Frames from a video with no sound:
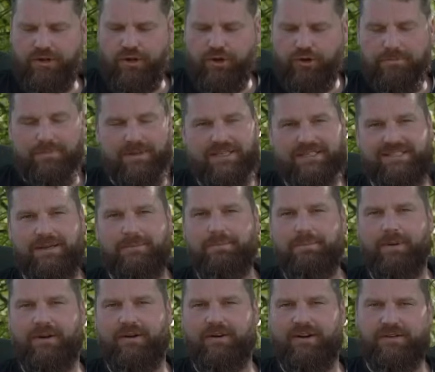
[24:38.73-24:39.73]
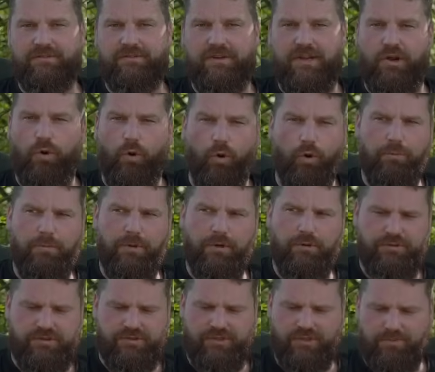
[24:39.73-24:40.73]
couldn't be simpler, and
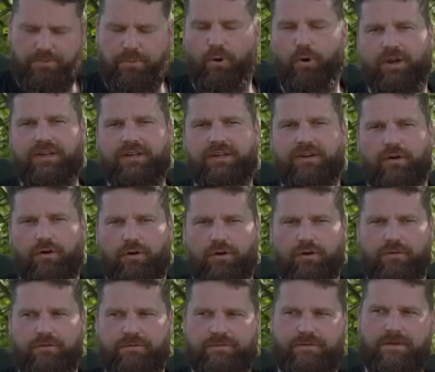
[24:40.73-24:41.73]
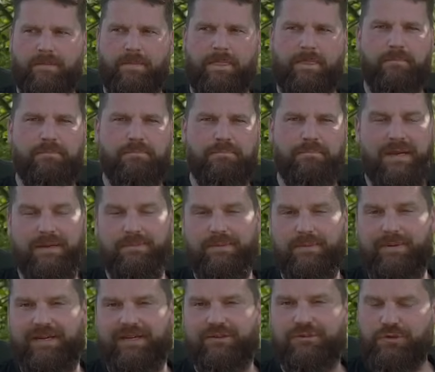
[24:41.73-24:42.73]
almost to the point of maybe
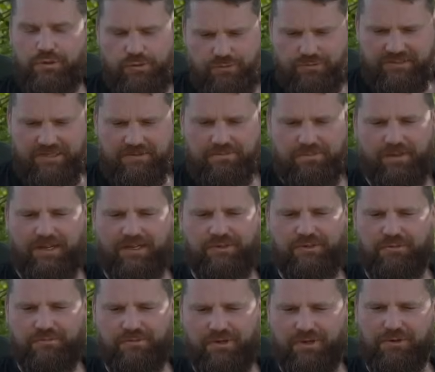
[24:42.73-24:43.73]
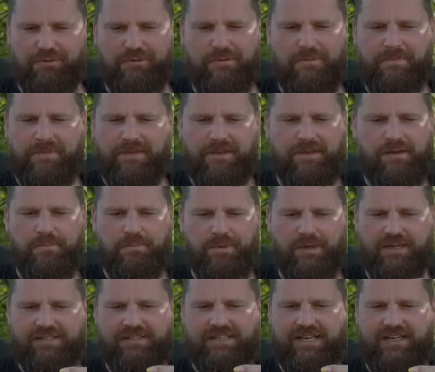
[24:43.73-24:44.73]
being too simple, I don't know.
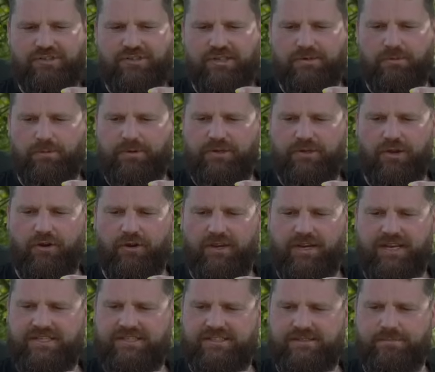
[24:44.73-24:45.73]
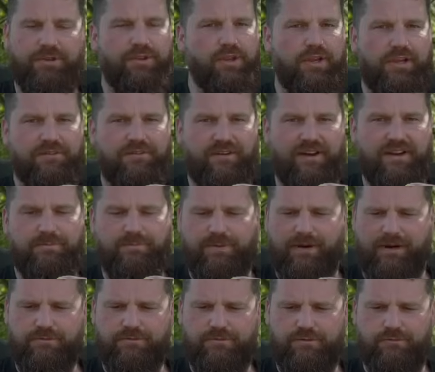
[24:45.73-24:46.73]
But essentially what we got is some 35-pound